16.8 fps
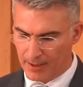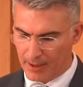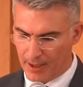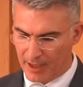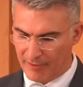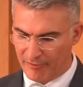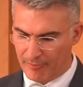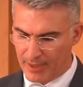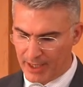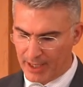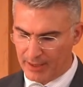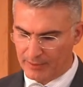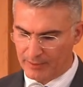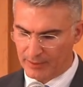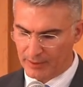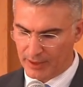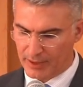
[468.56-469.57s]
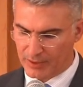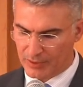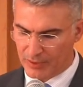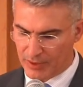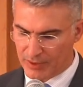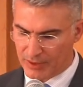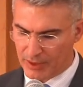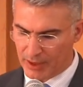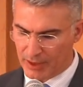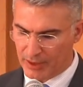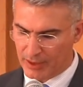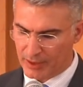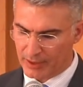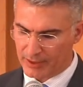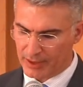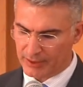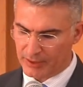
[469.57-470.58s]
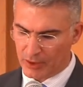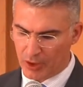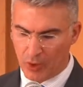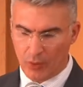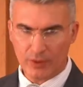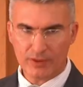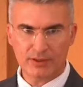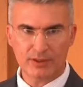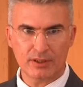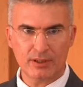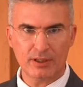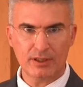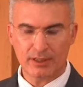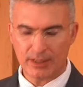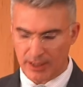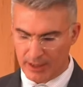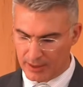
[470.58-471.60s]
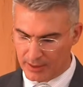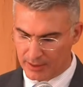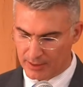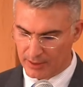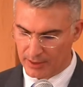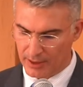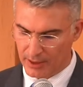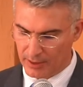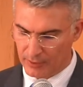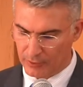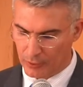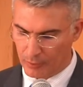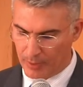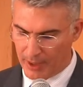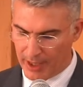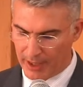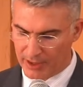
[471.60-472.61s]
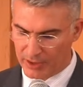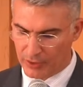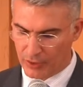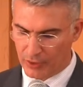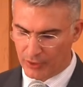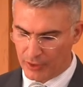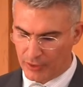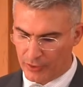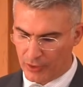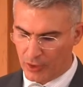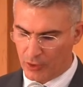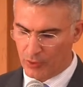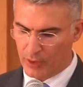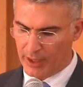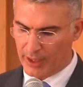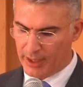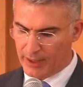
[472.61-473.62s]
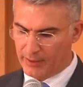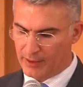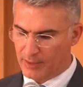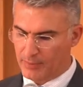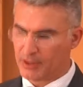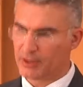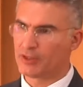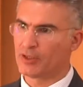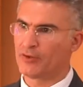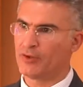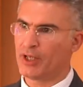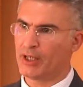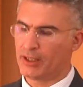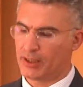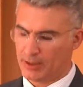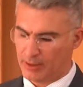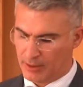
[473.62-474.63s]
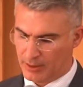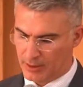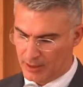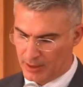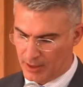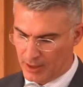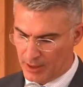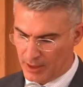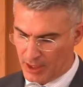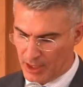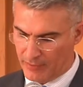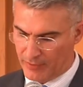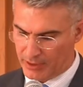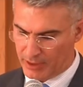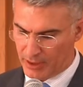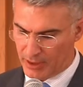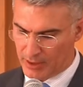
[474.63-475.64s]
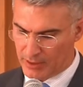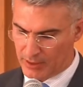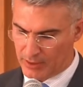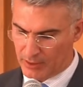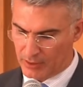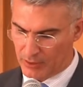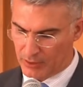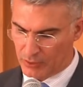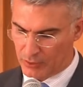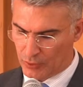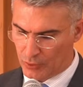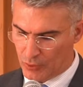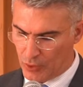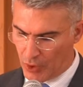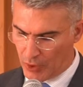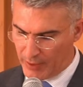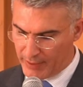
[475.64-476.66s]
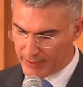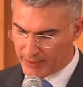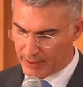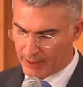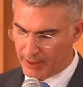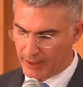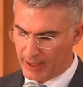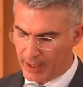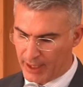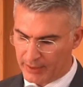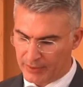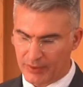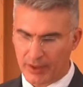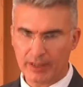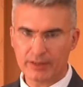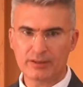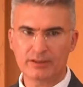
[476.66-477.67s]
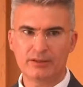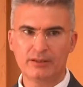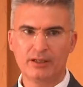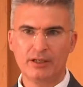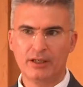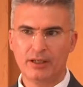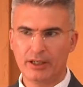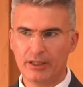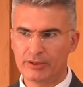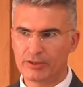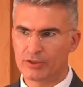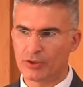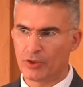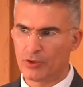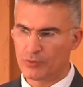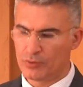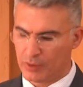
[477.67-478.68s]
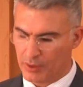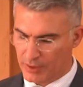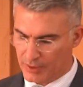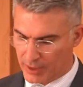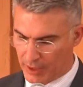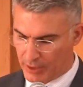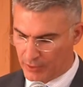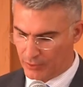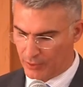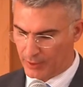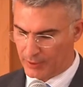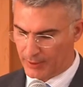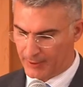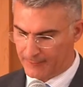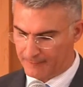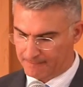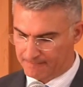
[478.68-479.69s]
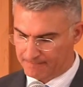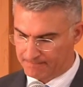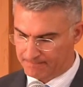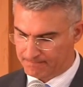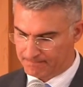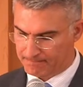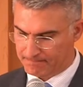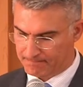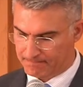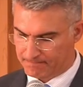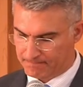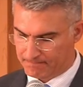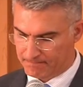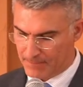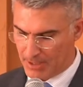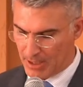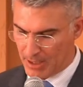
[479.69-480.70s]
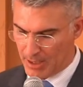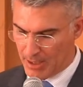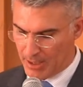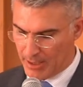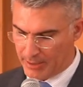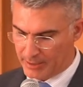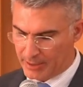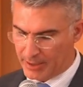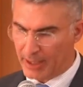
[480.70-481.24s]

have made it crystal clear that the OSCE needs to play a stronger role in the Mediterranean if it is to holistically address its own security. In the